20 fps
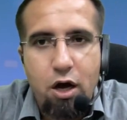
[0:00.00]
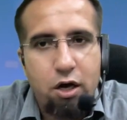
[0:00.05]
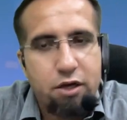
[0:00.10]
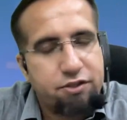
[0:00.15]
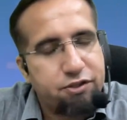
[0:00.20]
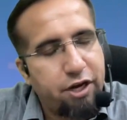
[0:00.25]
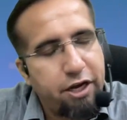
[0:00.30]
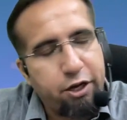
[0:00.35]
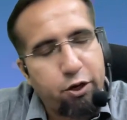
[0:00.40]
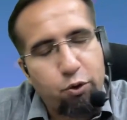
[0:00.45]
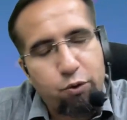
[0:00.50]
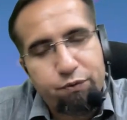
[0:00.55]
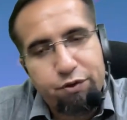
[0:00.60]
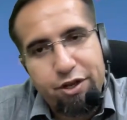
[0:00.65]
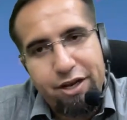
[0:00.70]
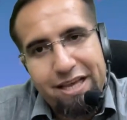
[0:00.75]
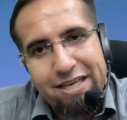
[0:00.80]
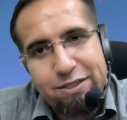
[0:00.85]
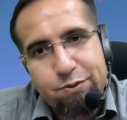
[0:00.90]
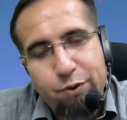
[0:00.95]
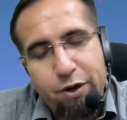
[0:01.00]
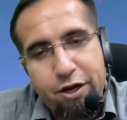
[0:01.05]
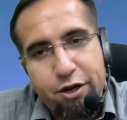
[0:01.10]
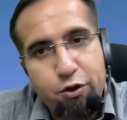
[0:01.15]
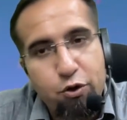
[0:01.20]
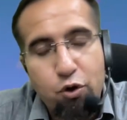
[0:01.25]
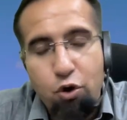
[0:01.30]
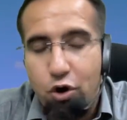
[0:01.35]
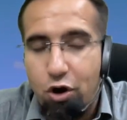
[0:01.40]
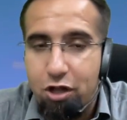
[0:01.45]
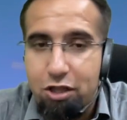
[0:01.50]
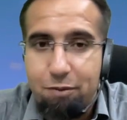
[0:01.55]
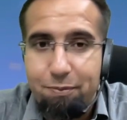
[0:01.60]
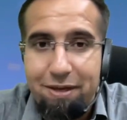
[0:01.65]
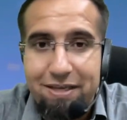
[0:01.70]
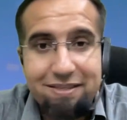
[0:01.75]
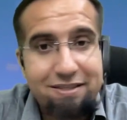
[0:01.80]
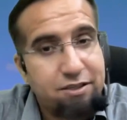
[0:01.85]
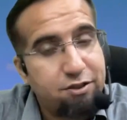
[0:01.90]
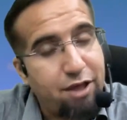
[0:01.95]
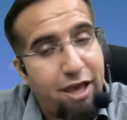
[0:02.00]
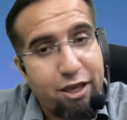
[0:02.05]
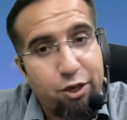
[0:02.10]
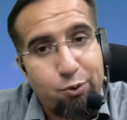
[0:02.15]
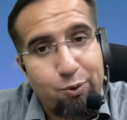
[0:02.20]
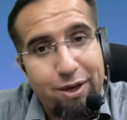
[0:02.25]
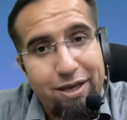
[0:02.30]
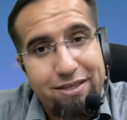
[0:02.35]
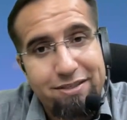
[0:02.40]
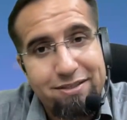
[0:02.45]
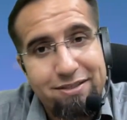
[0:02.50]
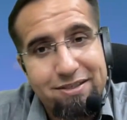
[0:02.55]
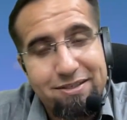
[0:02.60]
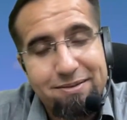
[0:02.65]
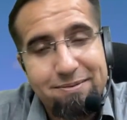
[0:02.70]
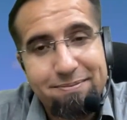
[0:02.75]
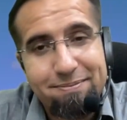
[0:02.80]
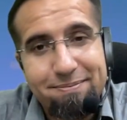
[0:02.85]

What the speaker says: Stay tuned for the next video. All the best. Thank you, guys.